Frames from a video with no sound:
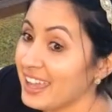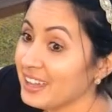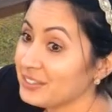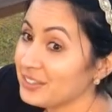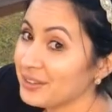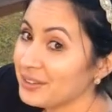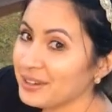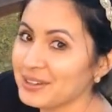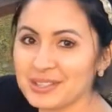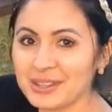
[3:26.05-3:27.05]
If you know
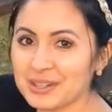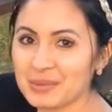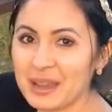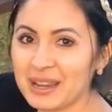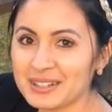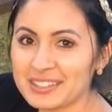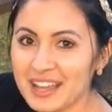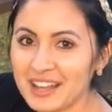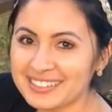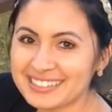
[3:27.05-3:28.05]
anyone who's looking to buy or
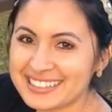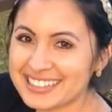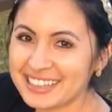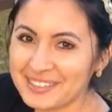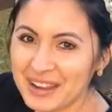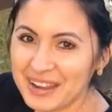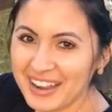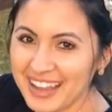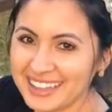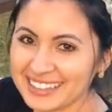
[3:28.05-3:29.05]
sell, send them my
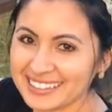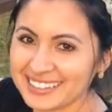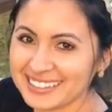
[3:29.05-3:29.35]
way.